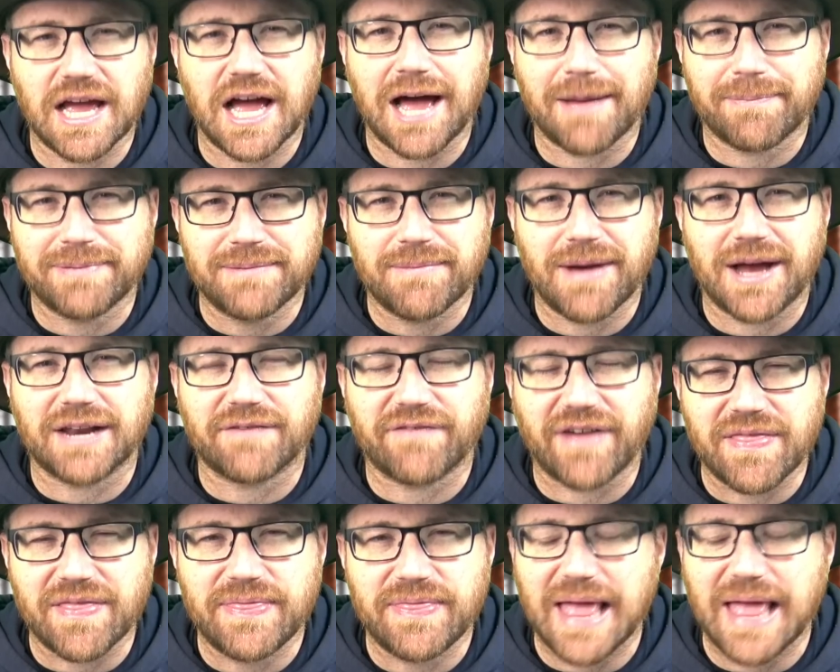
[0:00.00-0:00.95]
happy man if
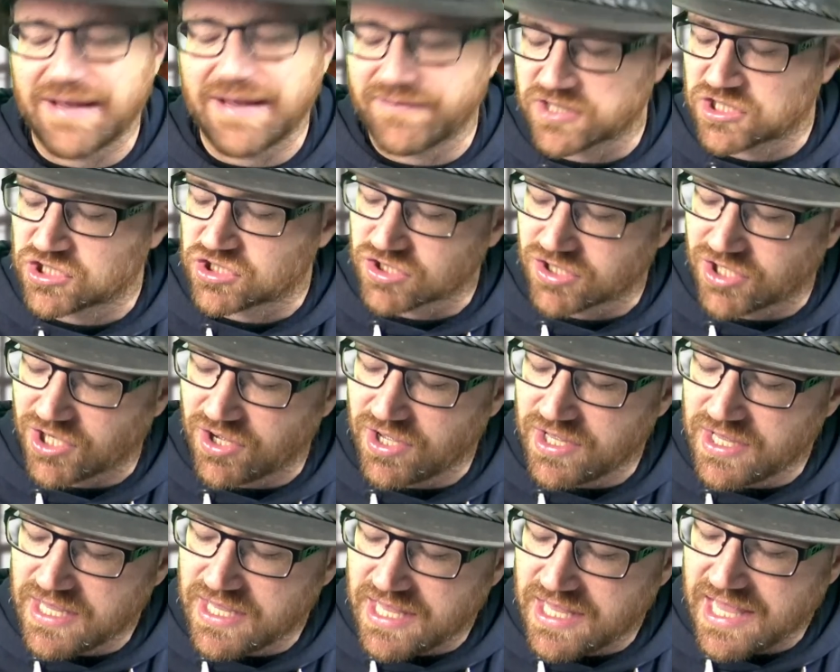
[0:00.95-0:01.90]
I never saw
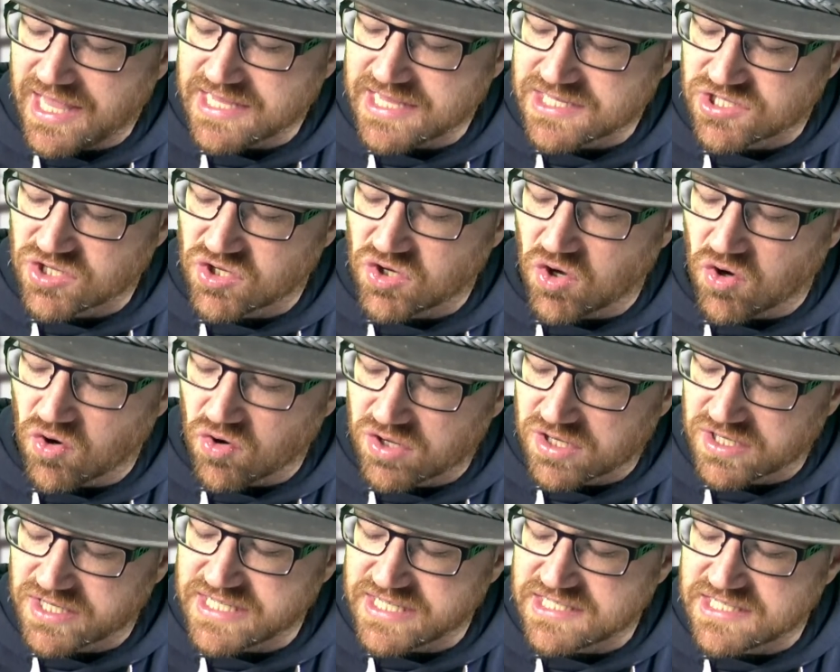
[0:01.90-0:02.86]
his
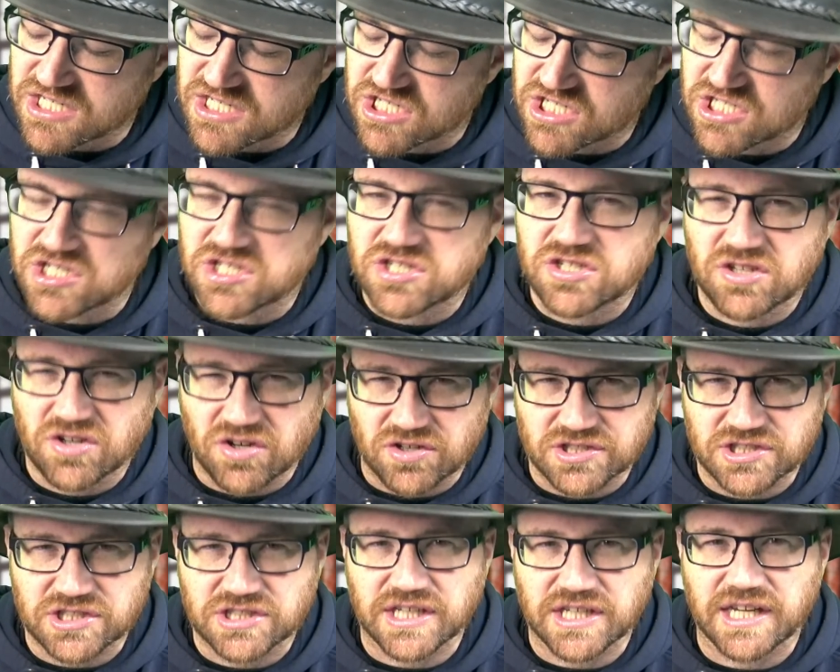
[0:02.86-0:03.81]
ugly,
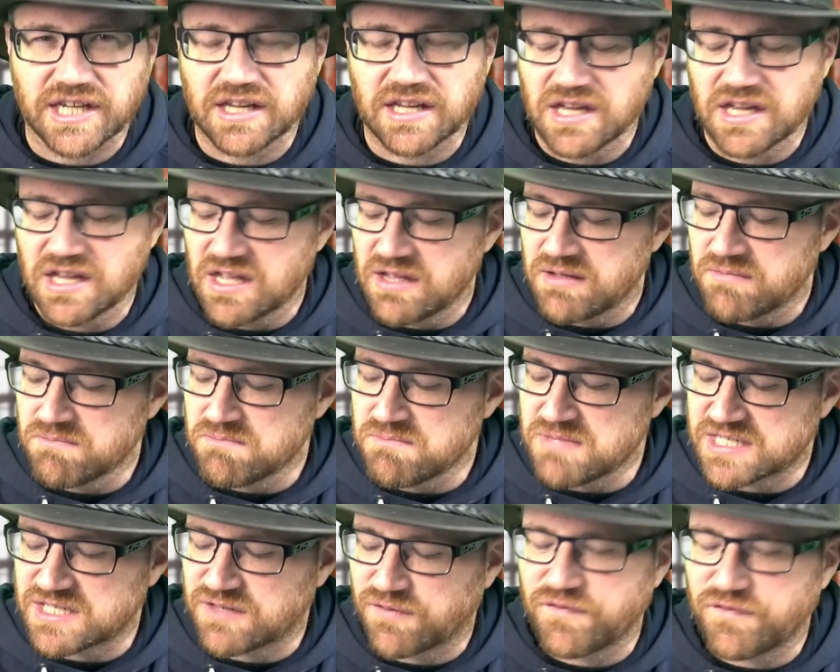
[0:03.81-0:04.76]
disgusting,
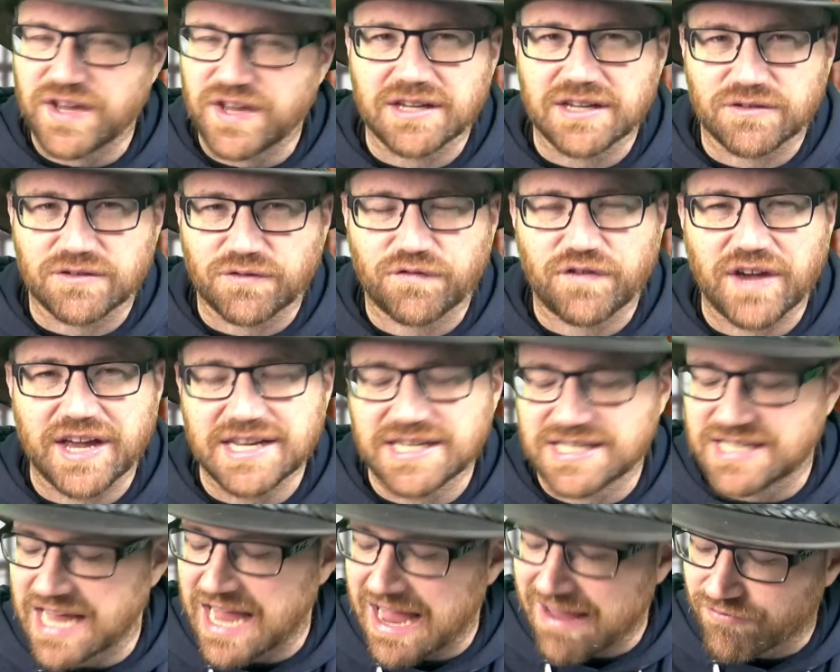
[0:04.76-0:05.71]
misfigured
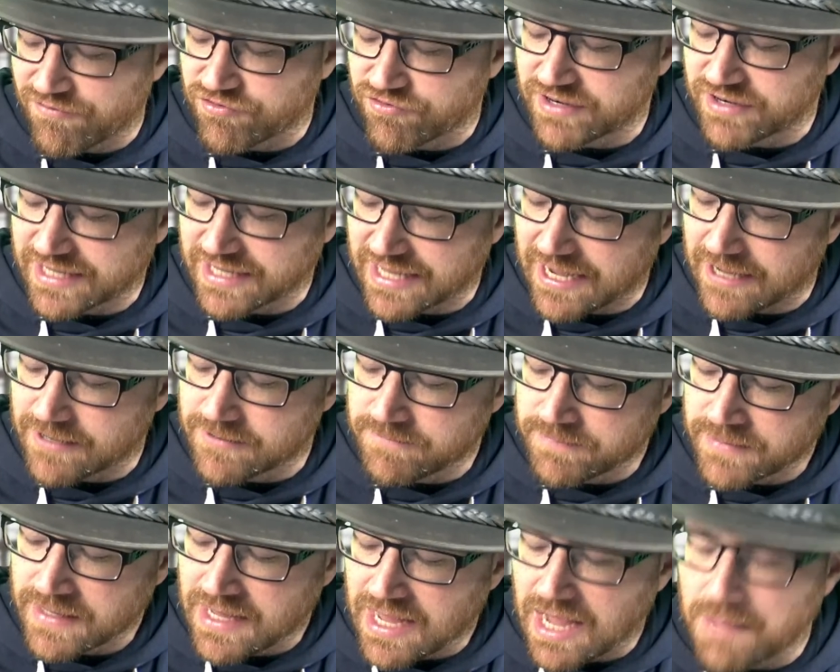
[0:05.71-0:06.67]
face ever again.
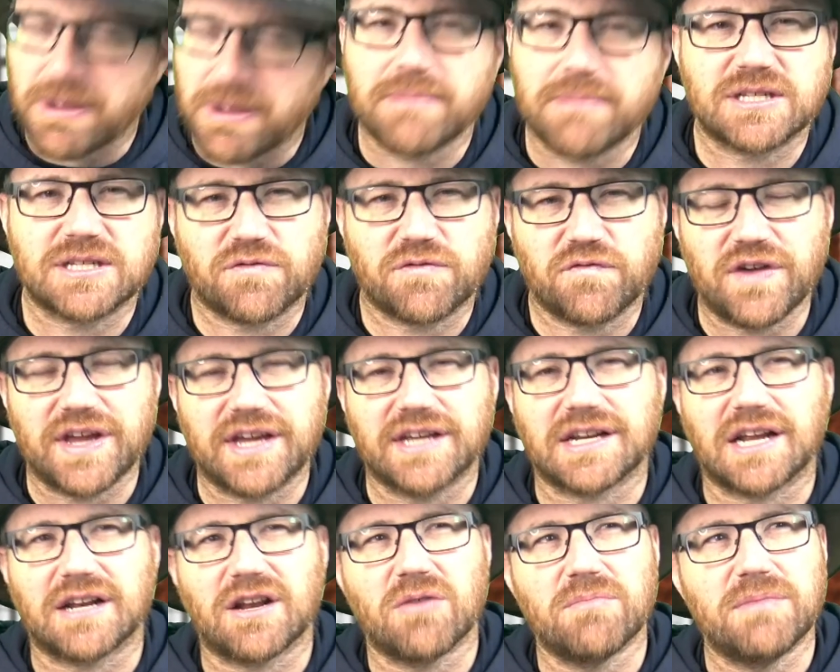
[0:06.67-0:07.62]
And by misfigured,
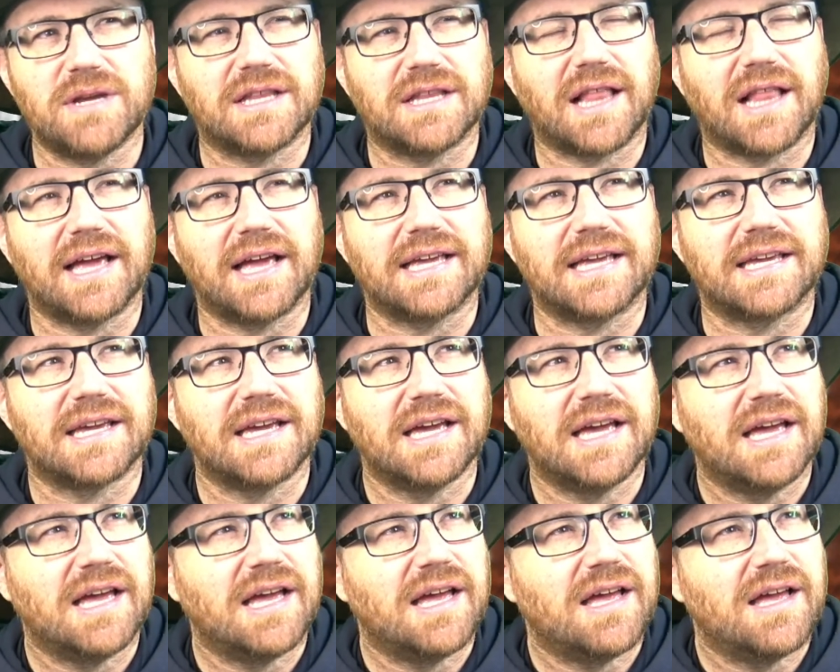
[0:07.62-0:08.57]
I don't mean like,
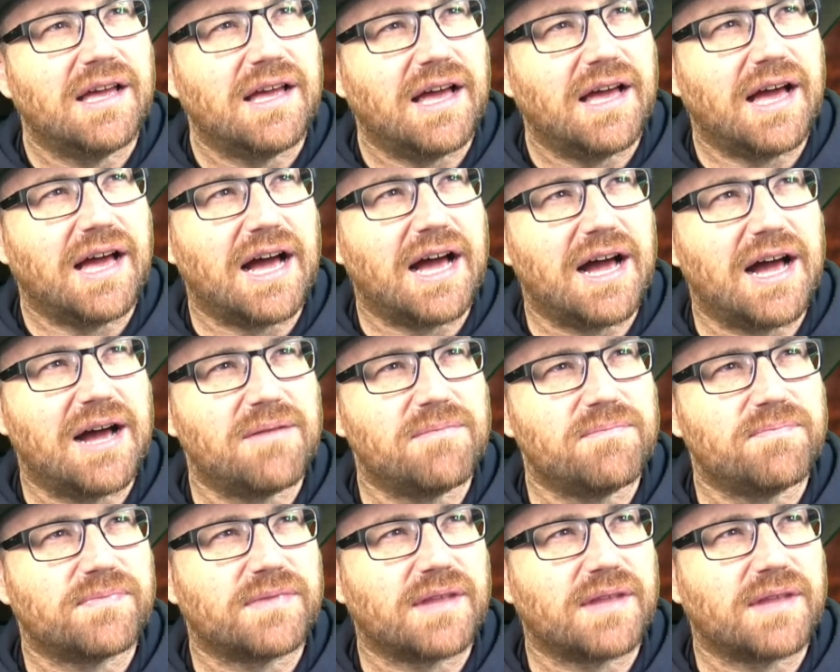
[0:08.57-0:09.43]
I